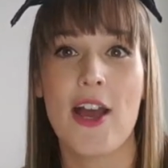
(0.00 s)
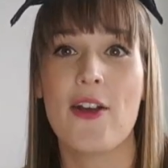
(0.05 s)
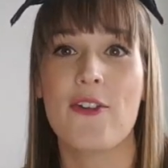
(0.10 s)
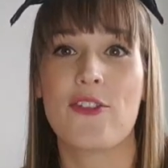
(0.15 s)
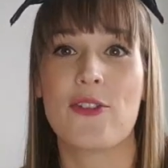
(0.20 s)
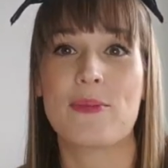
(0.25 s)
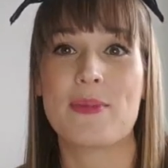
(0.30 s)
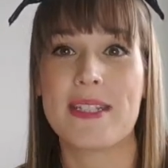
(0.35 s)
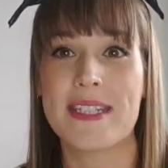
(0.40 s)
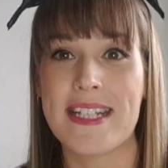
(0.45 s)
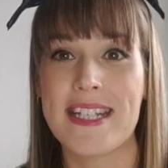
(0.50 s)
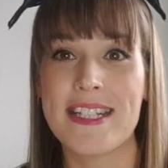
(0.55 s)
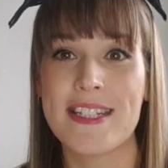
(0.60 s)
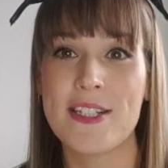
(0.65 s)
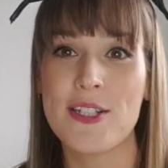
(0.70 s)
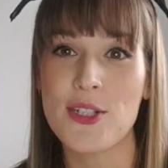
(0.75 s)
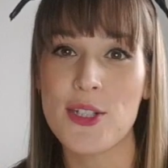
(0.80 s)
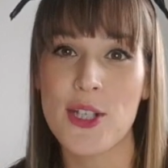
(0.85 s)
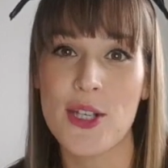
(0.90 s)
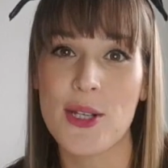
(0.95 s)
from
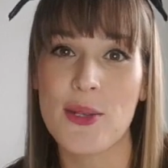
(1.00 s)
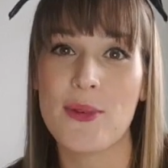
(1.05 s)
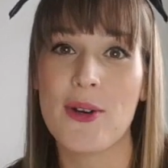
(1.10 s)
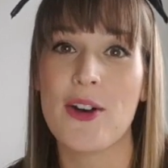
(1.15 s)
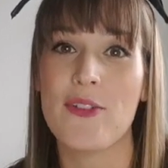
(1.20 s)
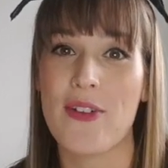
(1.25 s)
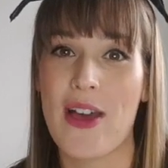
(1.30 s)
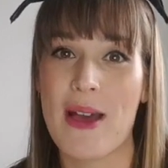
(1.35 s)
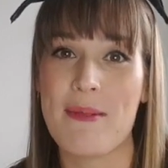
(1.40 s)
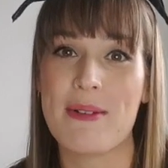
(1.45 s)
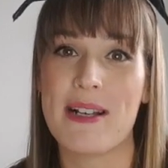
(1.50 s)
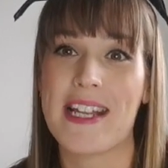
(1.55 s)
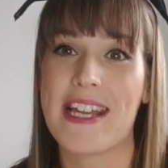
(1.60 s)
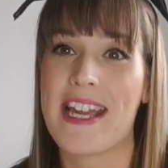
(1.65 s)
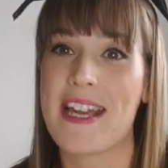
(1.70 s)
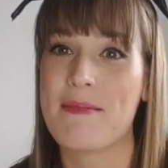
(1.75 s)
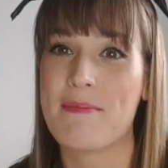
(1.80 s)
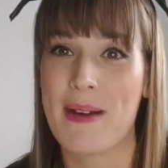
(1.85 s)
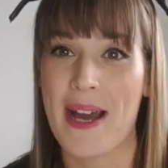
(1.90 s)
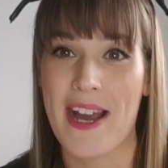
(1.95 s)
season 2 of Emily
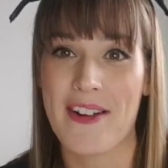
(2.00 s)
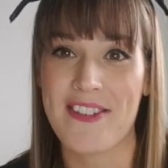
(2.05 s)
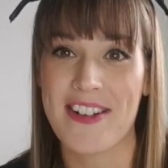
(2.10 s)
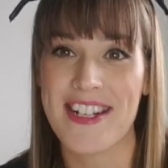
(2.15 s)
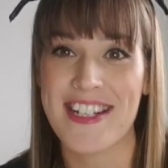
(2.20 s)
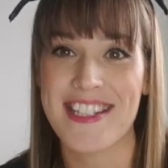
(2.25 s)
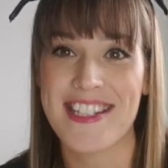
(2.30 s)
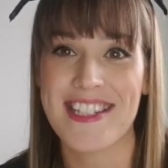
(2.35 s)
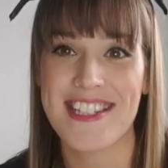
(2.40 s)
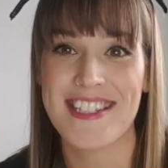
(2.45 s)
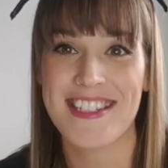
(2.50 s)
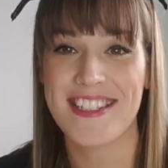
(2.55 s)
in Paris.